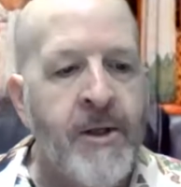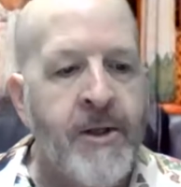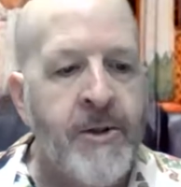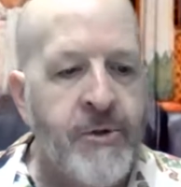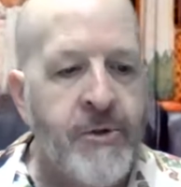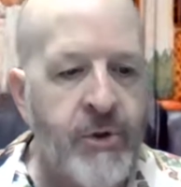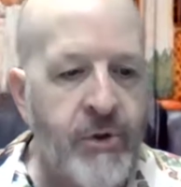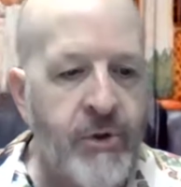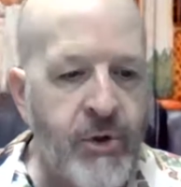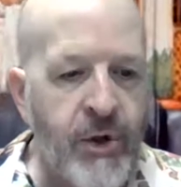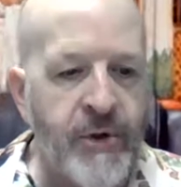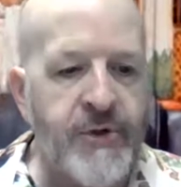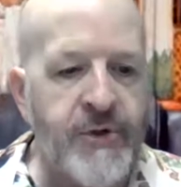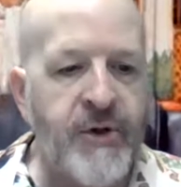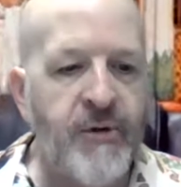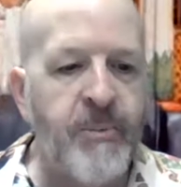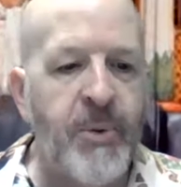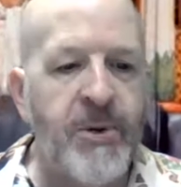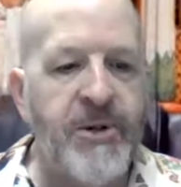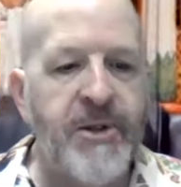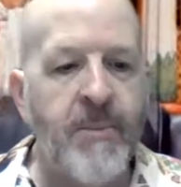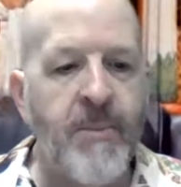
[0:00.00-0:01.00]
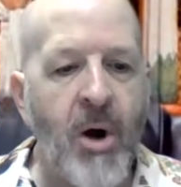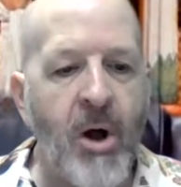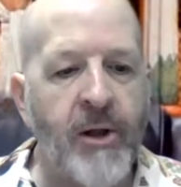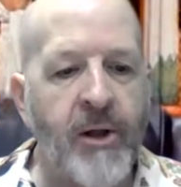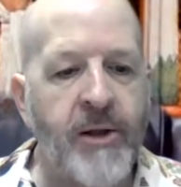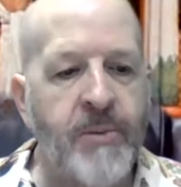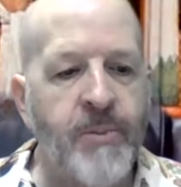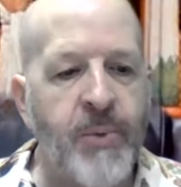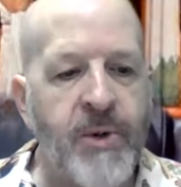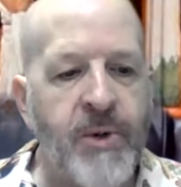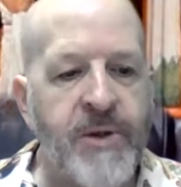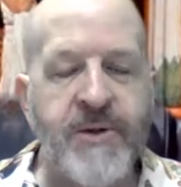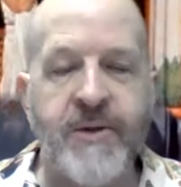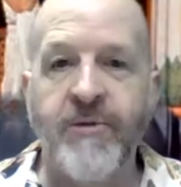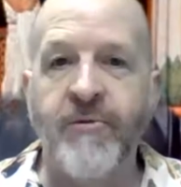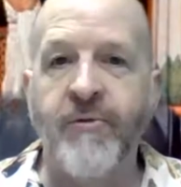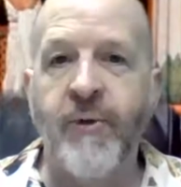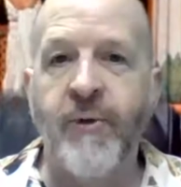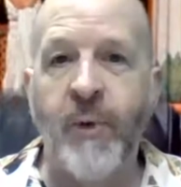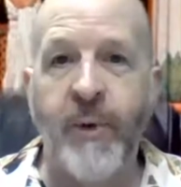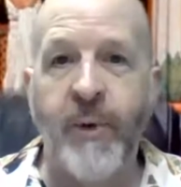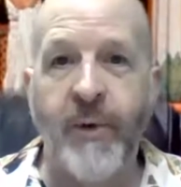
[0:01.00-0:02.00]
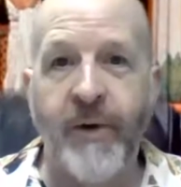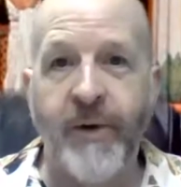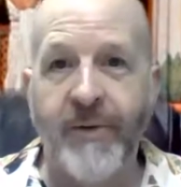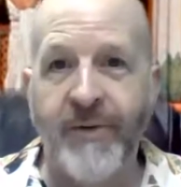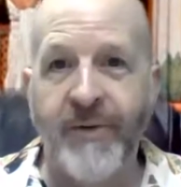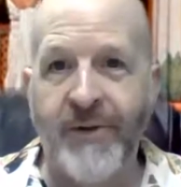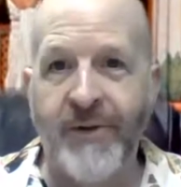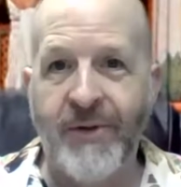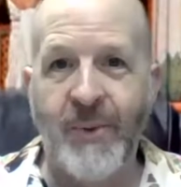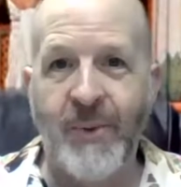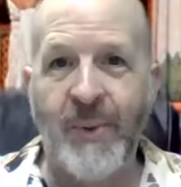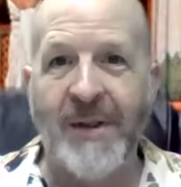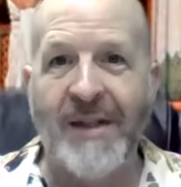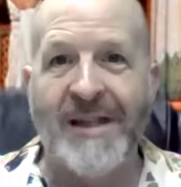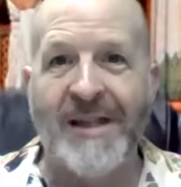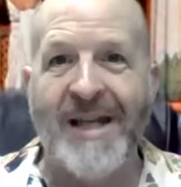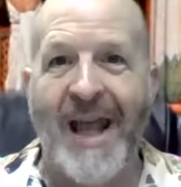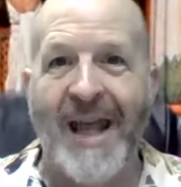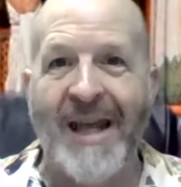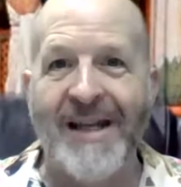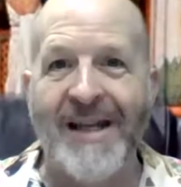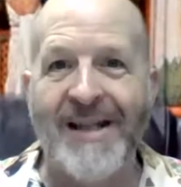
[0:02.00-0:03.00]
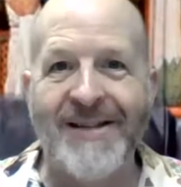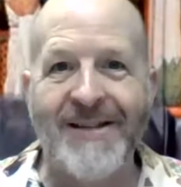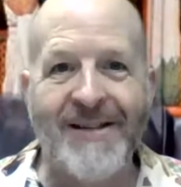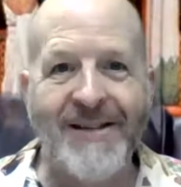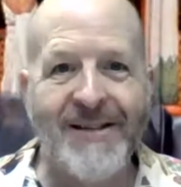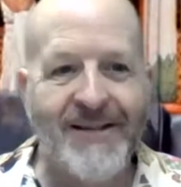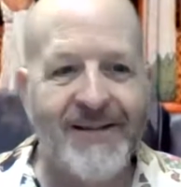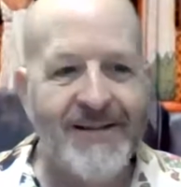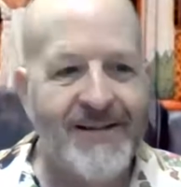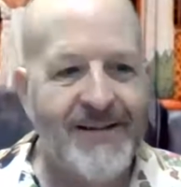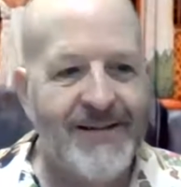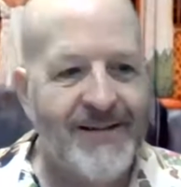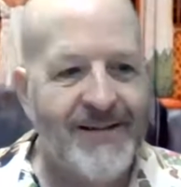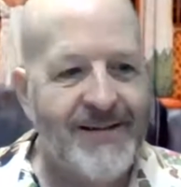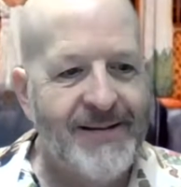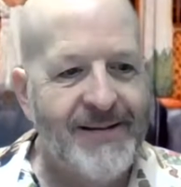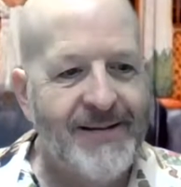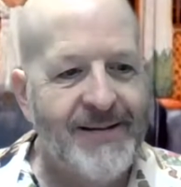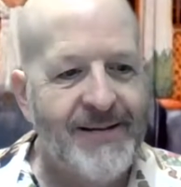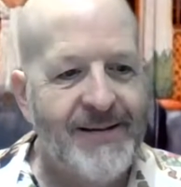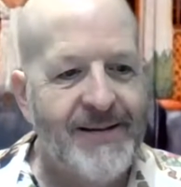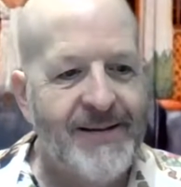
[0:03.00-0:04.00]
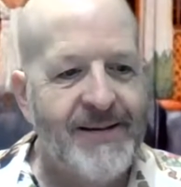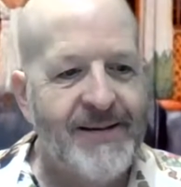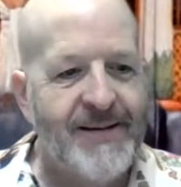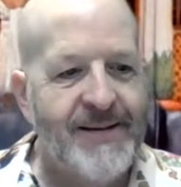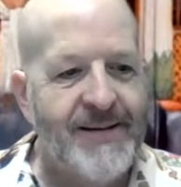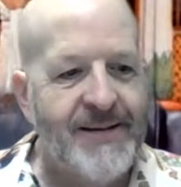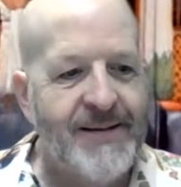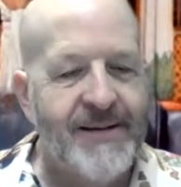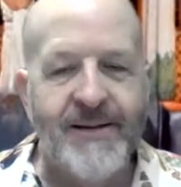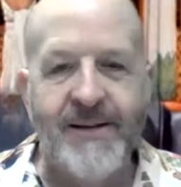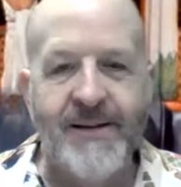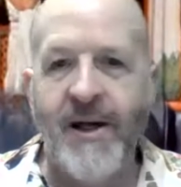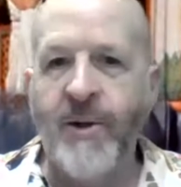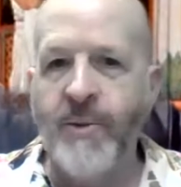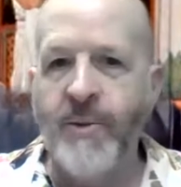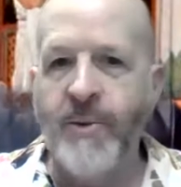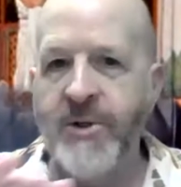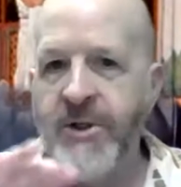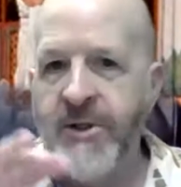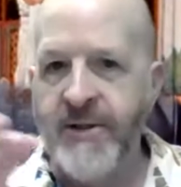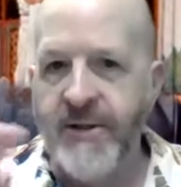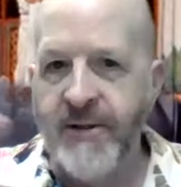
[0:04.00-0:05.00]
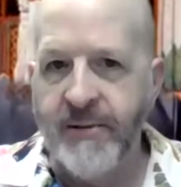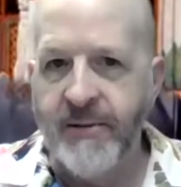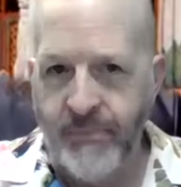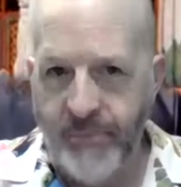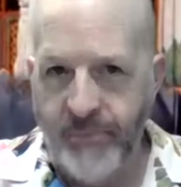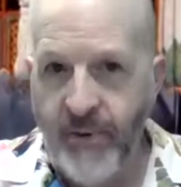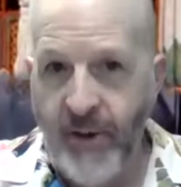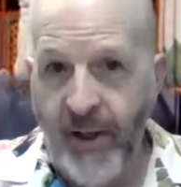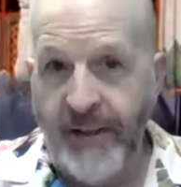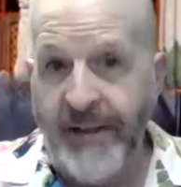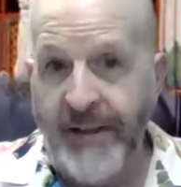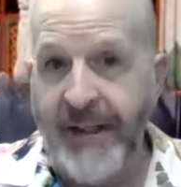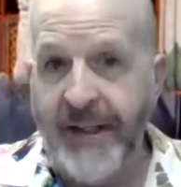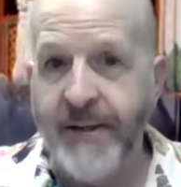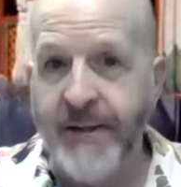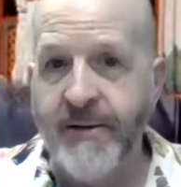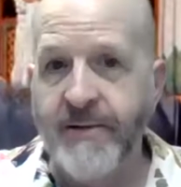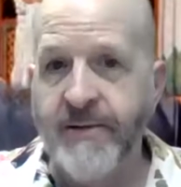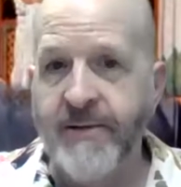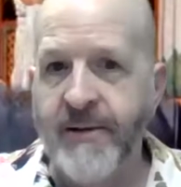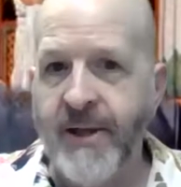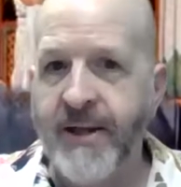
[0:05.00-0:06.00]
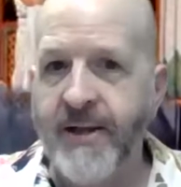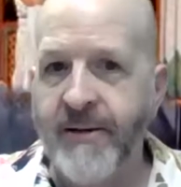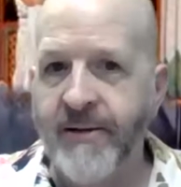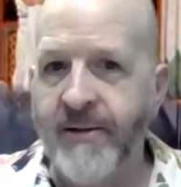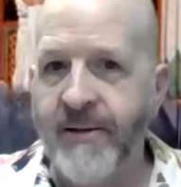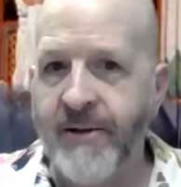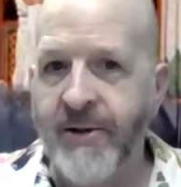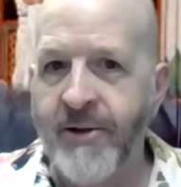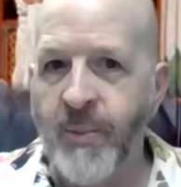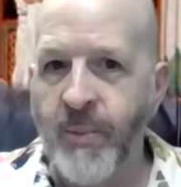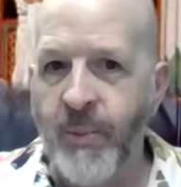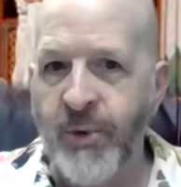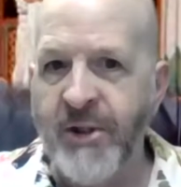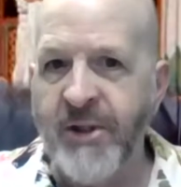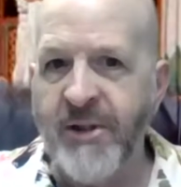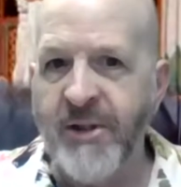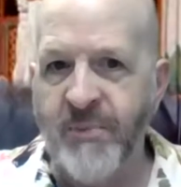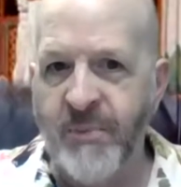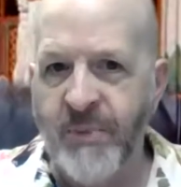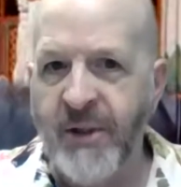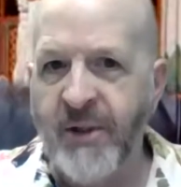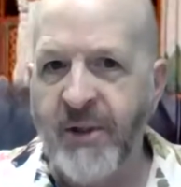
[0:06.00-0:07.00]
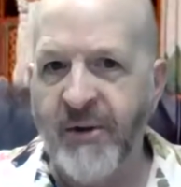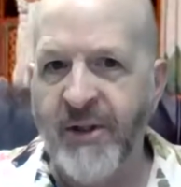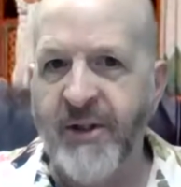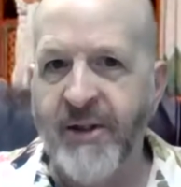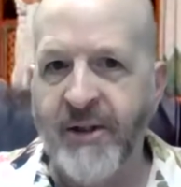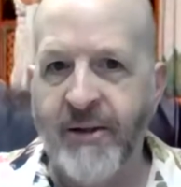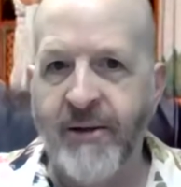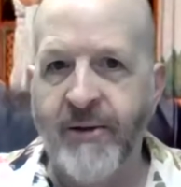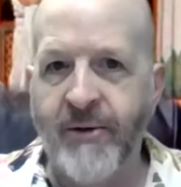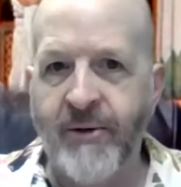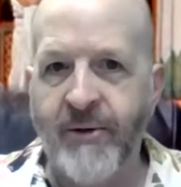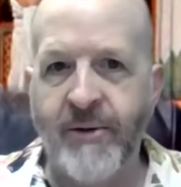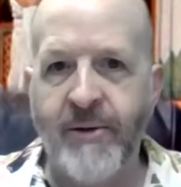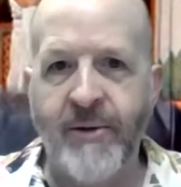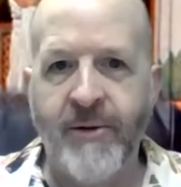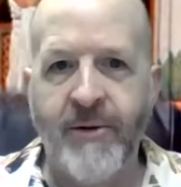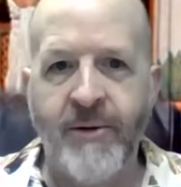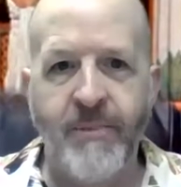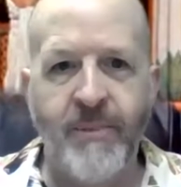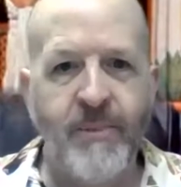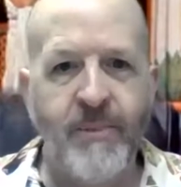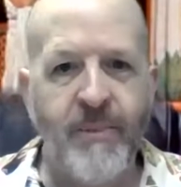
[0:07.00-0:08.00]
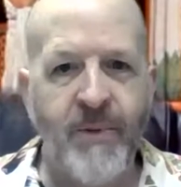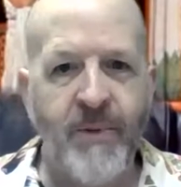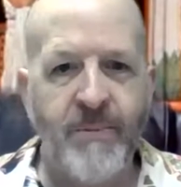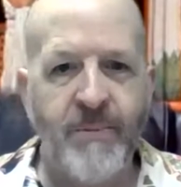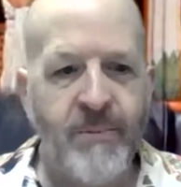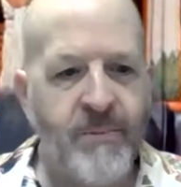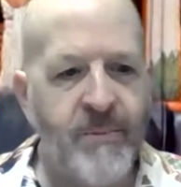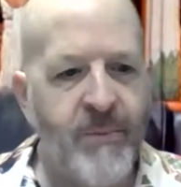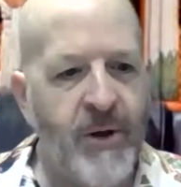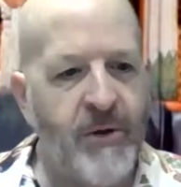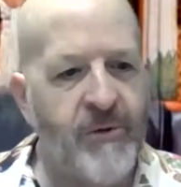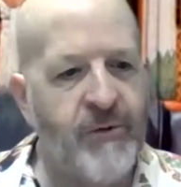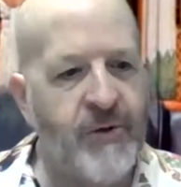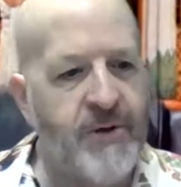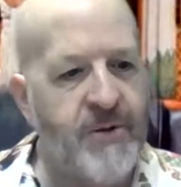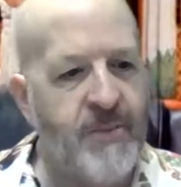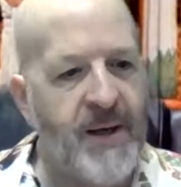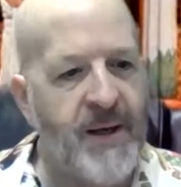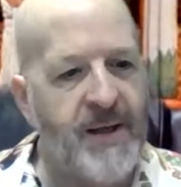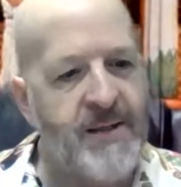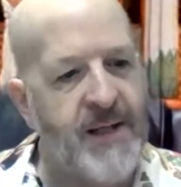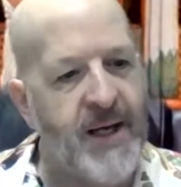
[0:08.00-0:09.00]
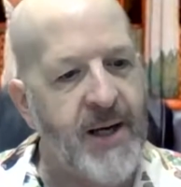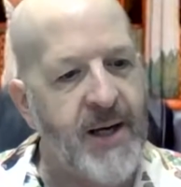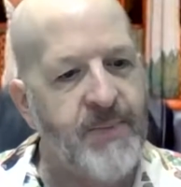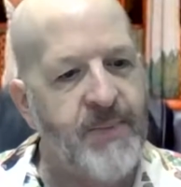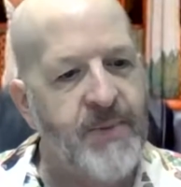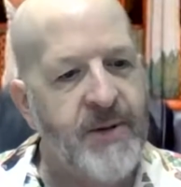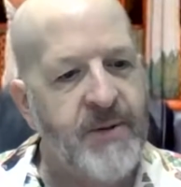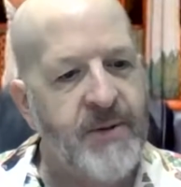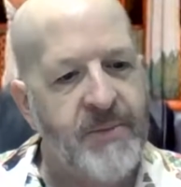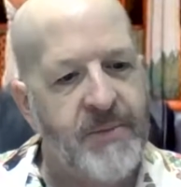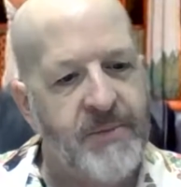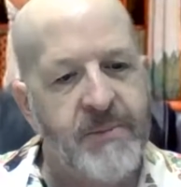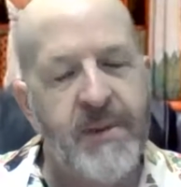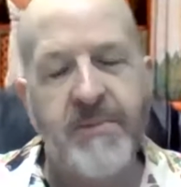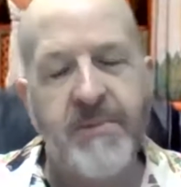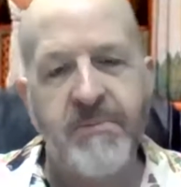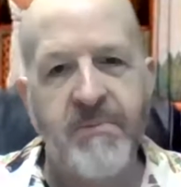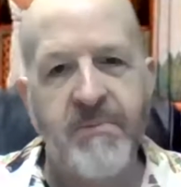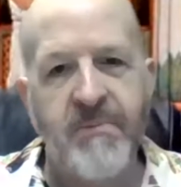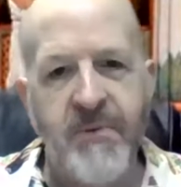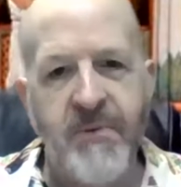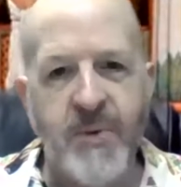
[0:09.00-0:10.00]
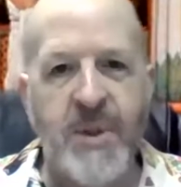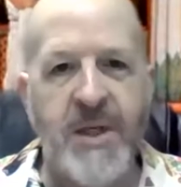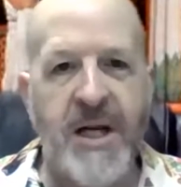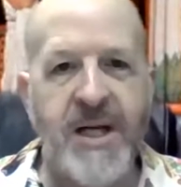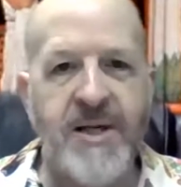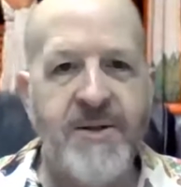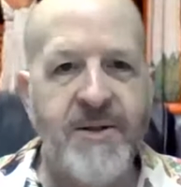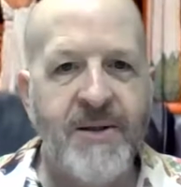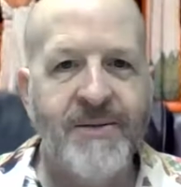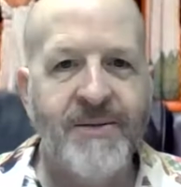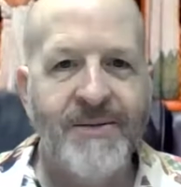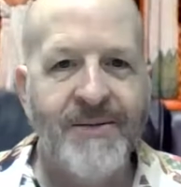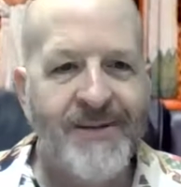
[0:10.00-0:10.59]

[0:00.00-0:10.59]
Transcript: So Joseph put them all in prison for 3 days, which is, again, is like a complete period or a perfect amount of time, but 3 days.